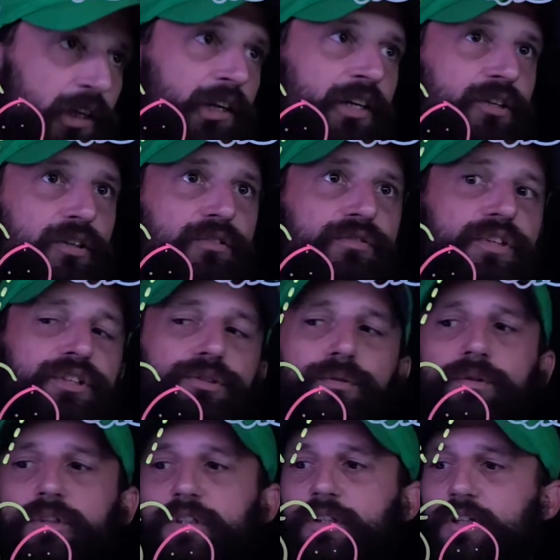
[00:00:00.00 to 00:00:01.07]
The visual
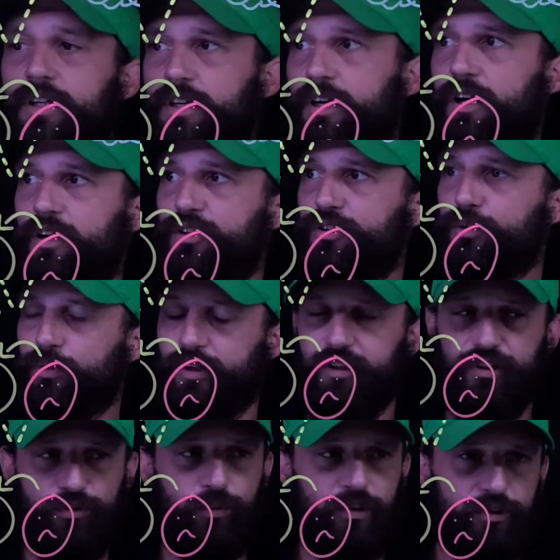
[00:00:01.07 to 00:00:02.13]
and auditory, this
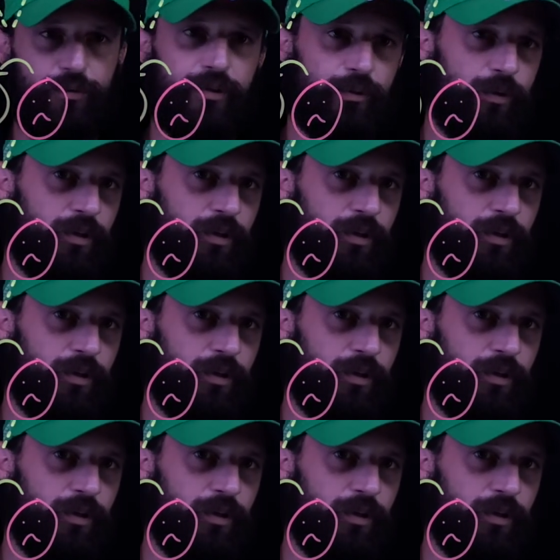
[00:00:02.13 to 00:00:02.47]
works really well